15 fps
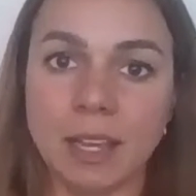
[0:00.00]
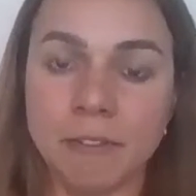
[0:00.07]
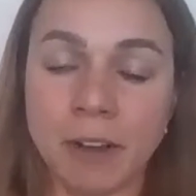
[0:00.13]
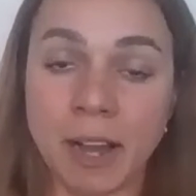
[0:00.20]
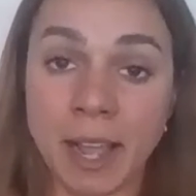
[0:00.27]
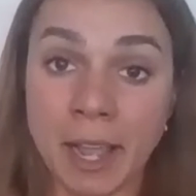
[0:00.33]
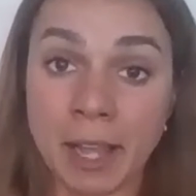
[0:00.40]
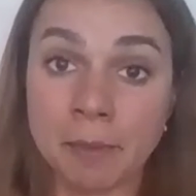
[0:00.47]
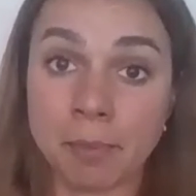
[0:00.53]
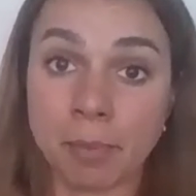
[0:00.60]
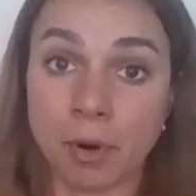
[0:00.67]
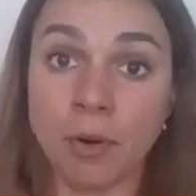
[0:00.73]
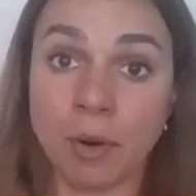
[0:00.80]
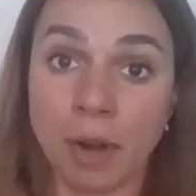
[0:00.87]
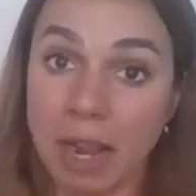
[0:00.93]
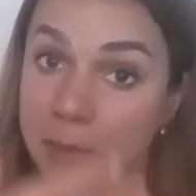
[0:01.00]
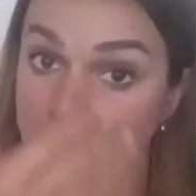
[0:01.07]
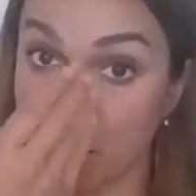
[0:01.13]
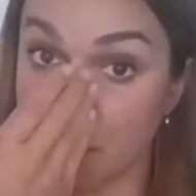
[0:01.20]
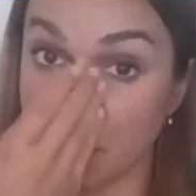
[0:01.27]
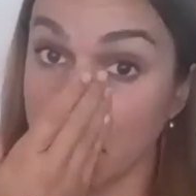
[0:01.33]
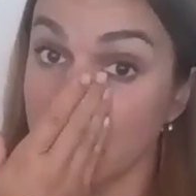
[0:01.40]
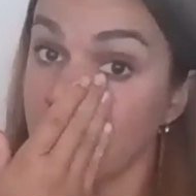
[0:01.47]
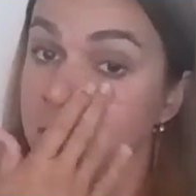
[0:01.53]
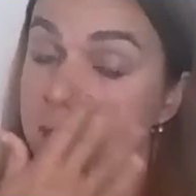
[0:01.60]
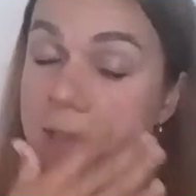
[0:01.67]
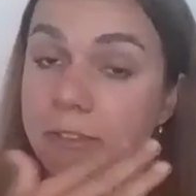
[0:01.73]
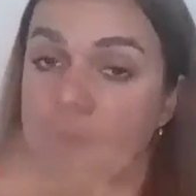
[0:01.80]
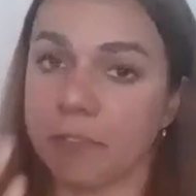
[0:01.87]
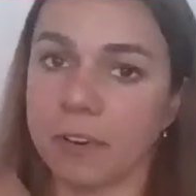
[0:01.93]
If I hand a program over, I'll
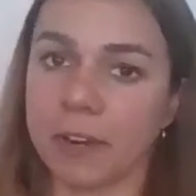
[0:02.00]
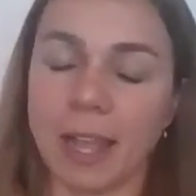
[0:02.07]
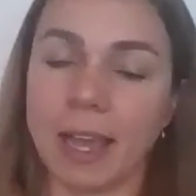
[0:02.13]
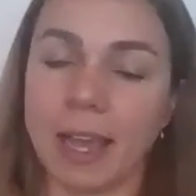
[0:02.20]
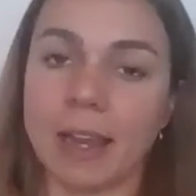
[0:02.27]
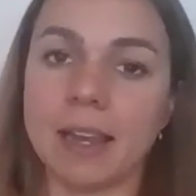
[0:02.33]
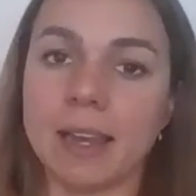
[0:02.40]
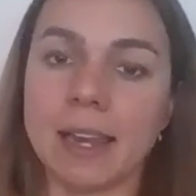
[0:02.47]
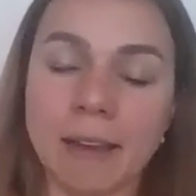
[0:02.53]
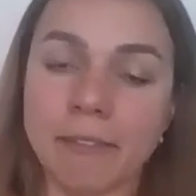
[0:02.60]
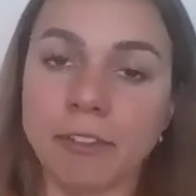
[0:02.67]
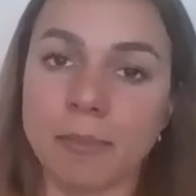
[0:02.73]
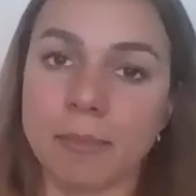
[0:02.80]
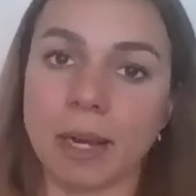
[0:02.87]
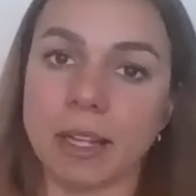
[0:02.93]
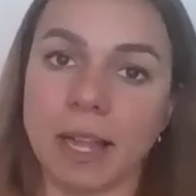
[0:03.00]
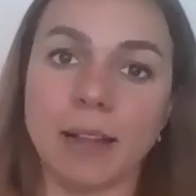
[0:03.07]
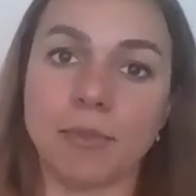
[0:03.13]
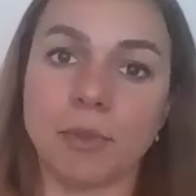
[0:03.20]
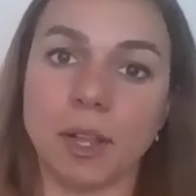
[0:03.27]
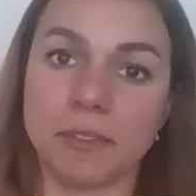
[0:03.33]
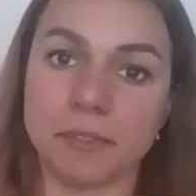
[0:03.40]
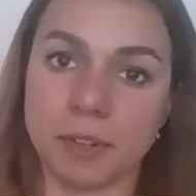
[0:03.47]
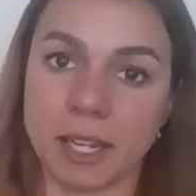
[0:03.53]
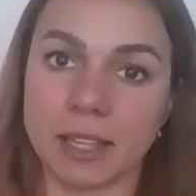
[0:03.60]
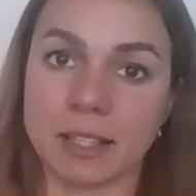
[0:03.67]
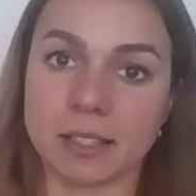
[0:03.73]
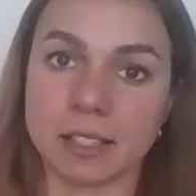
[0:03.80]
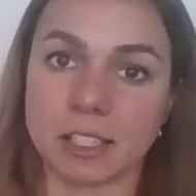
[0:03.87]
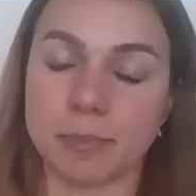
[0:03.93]
never forget, never in my life will I
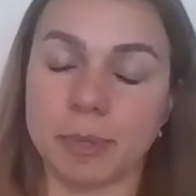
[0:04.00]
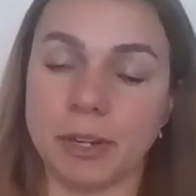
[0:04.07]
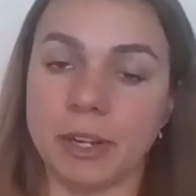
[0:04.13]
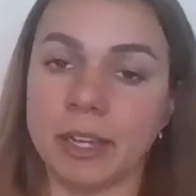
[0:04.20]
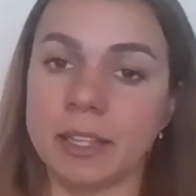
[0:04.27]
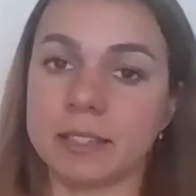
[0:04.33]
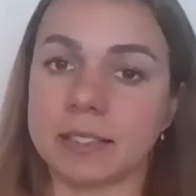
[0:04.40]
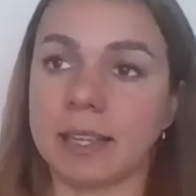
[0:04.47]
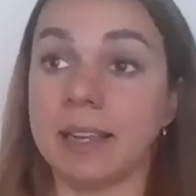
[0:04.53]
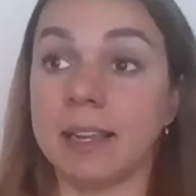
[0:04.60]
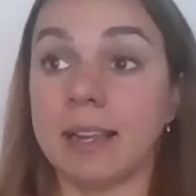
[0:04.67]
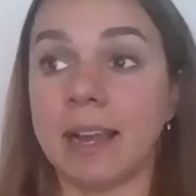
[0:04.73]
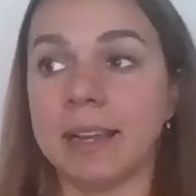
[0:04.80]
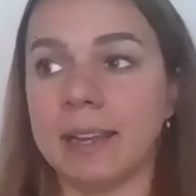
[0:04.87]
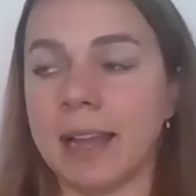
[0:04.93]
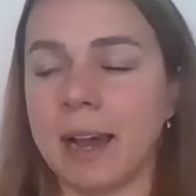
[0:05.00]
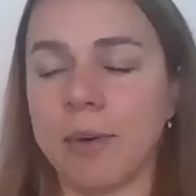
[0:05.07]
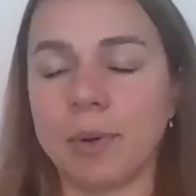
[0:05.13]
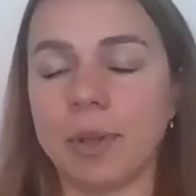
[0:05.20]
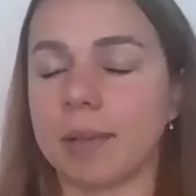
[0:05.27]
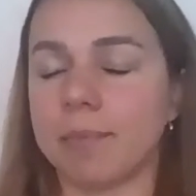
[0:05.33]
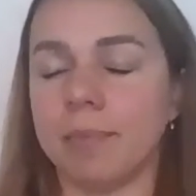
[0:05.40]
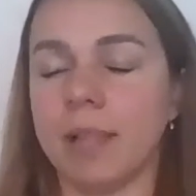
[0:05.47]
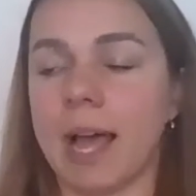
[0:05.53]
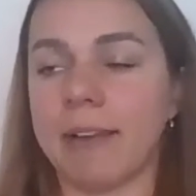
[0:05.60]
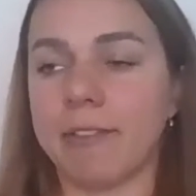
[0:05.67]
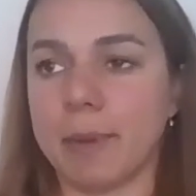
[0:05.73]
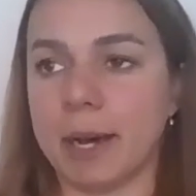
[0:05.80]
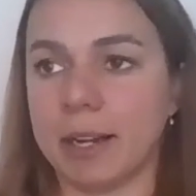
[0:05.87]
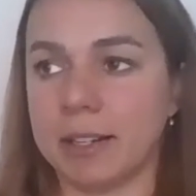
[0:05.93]
forget this experience. And, and now we could
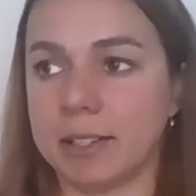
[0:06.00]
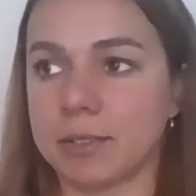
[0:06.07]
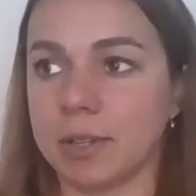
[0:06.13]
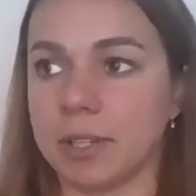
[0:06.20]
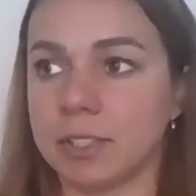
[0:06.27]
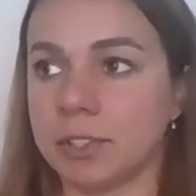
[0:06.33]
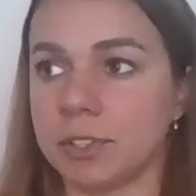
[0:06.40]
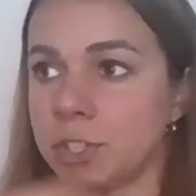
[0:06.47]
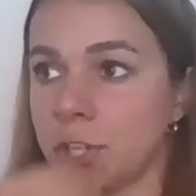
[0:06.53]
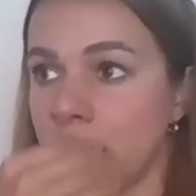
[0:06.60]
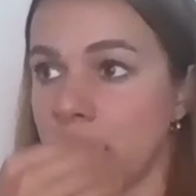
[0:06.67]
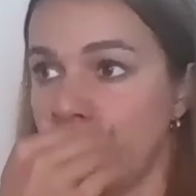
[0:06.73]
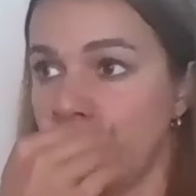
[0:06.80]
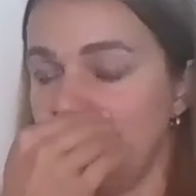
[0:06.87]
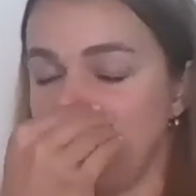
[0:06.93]
laugh about it, so I'll just share it.